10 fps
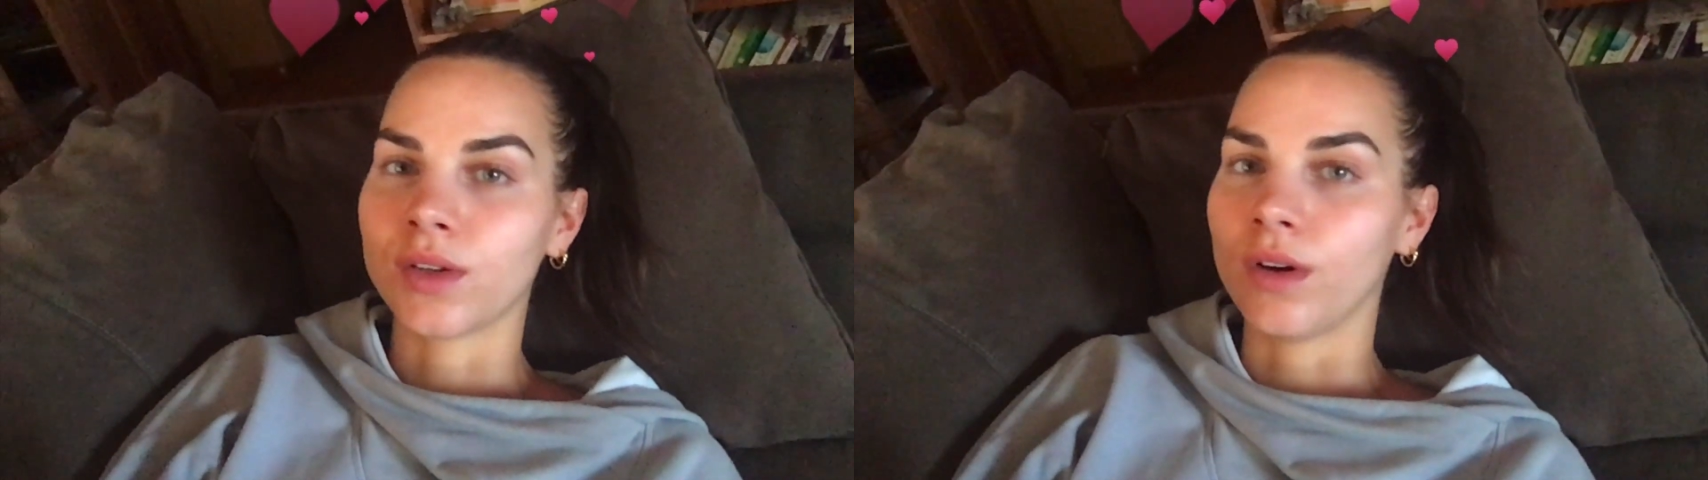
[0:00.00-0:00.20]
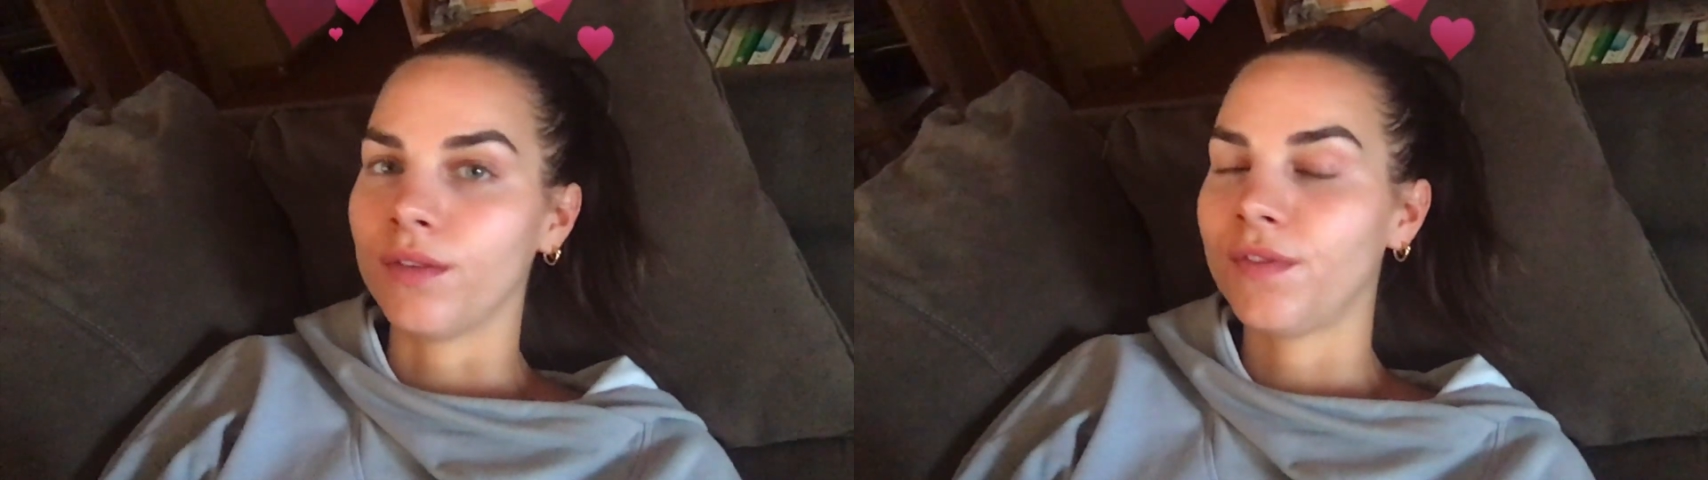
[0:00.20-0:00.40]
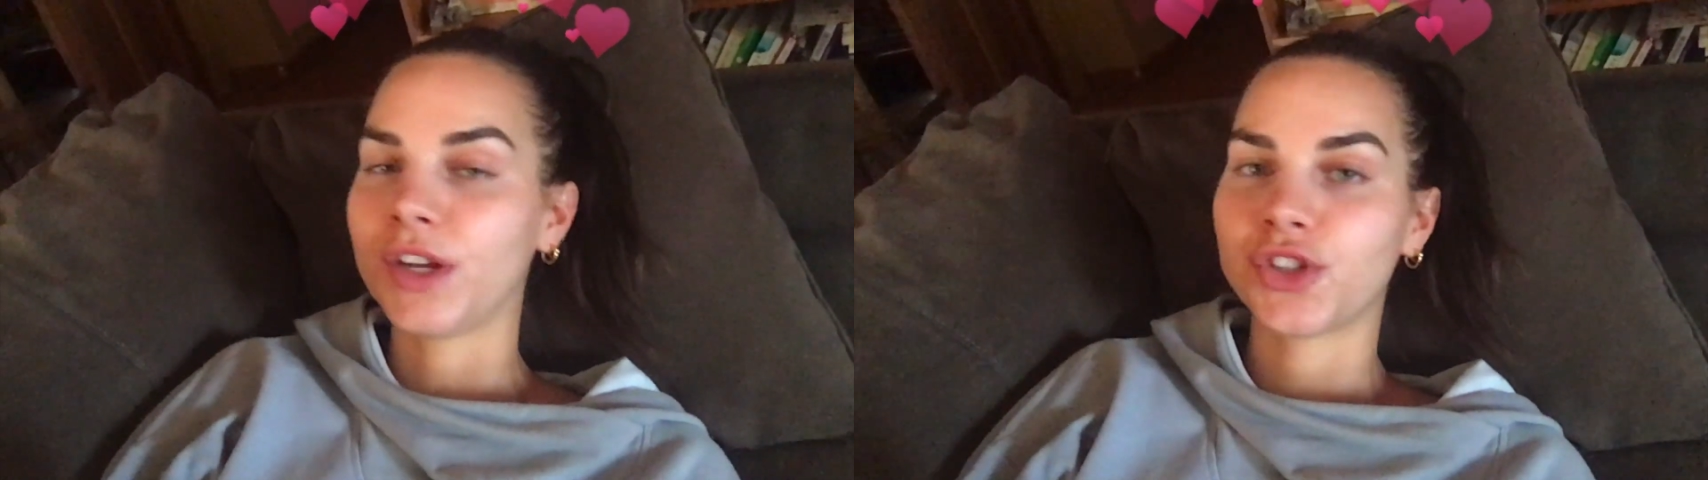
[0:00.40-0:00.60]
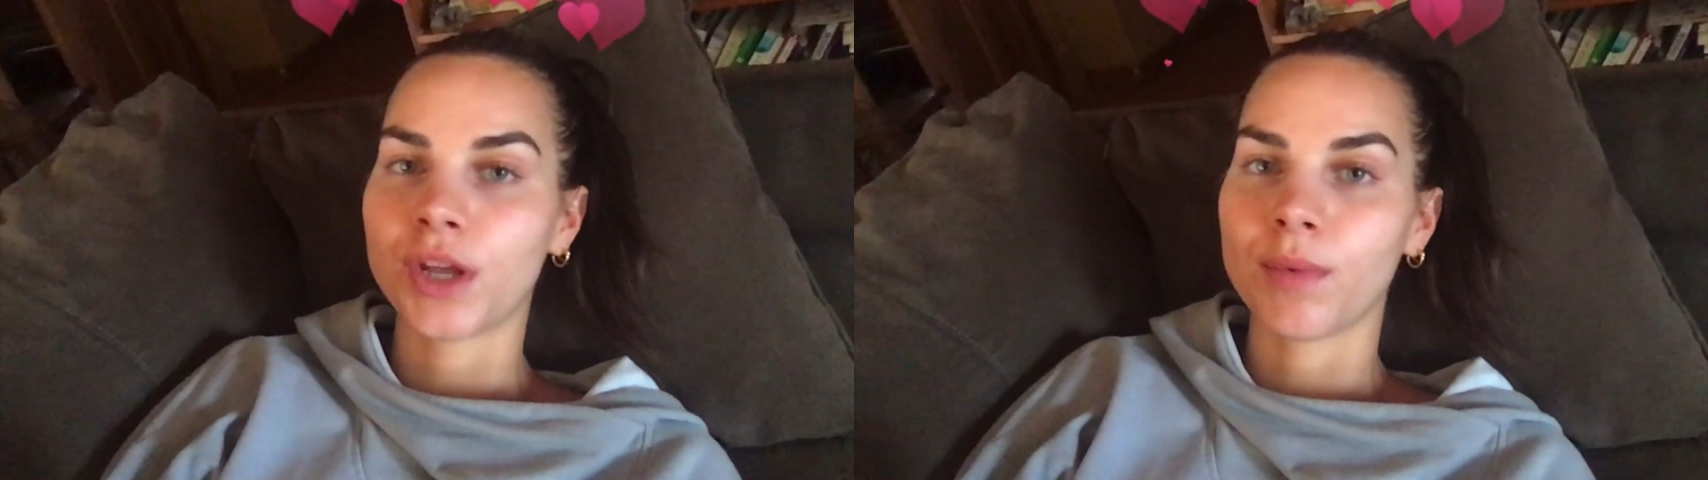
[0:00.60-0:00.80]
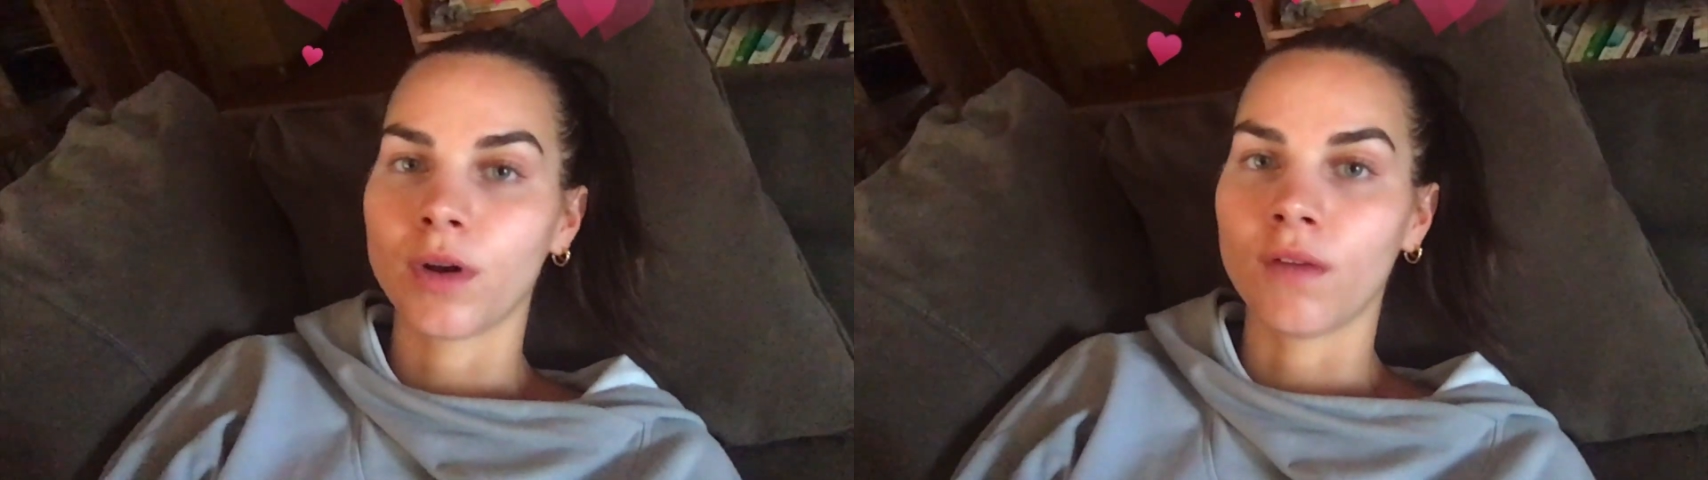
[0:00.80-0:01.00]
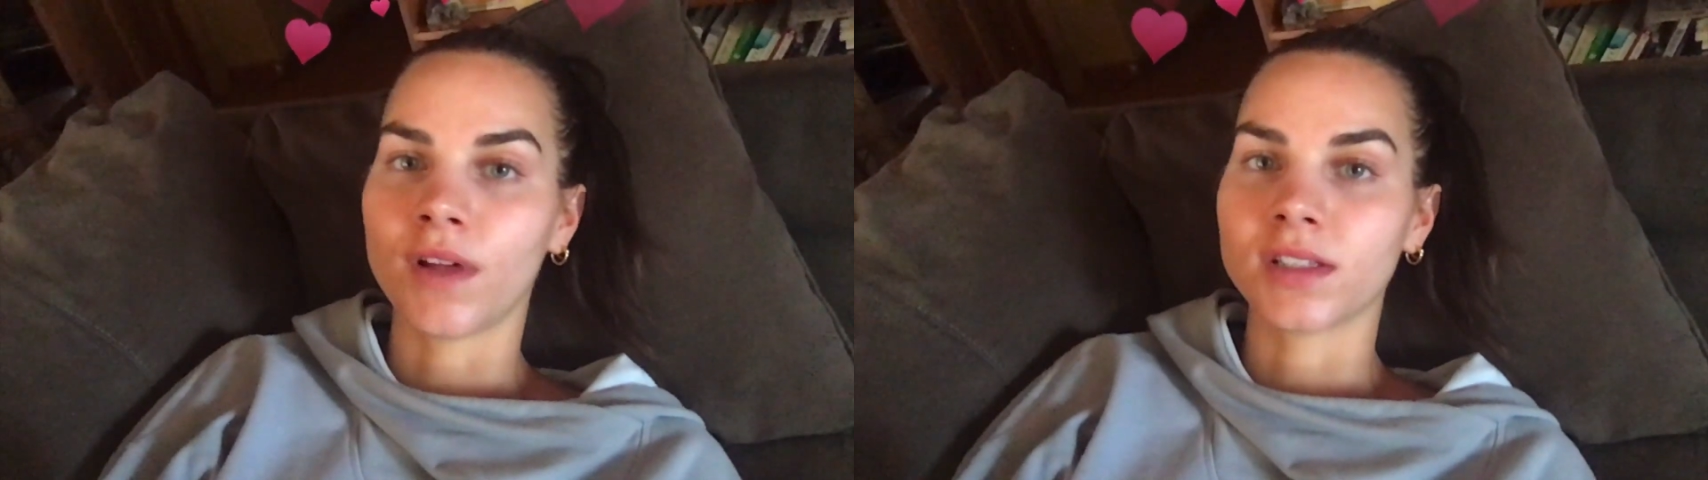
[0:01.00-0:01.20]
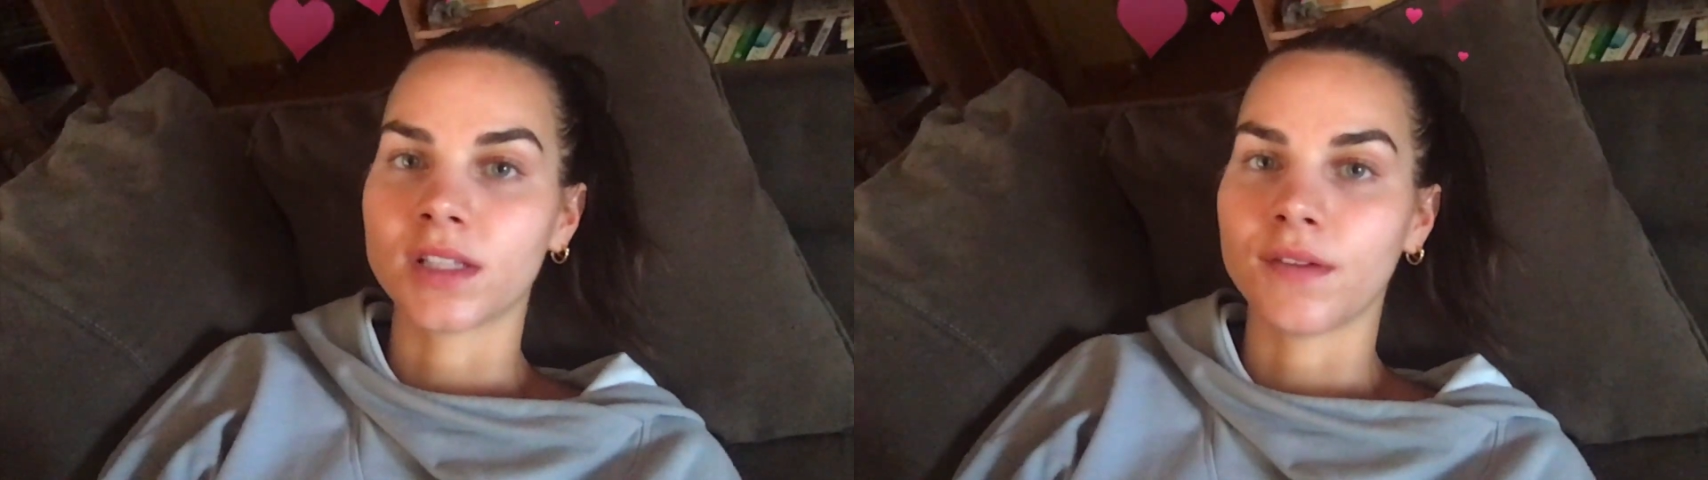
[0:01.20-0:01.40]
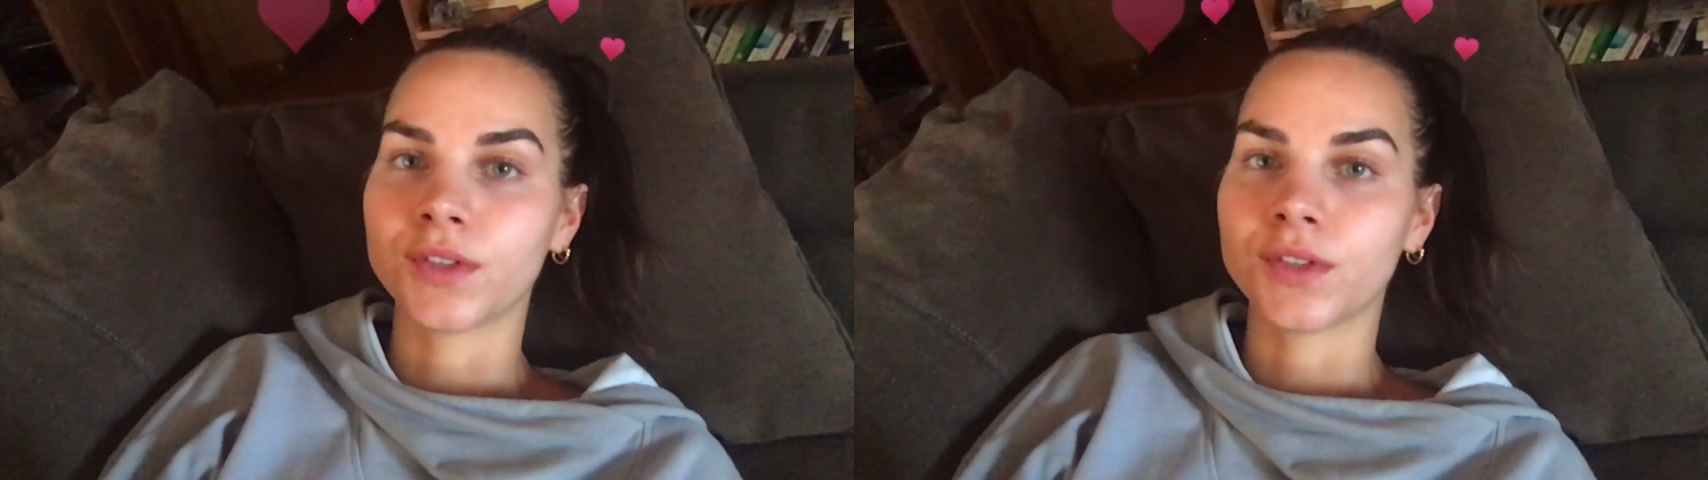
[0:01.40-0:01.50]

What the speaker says: on face shape and all that stuff,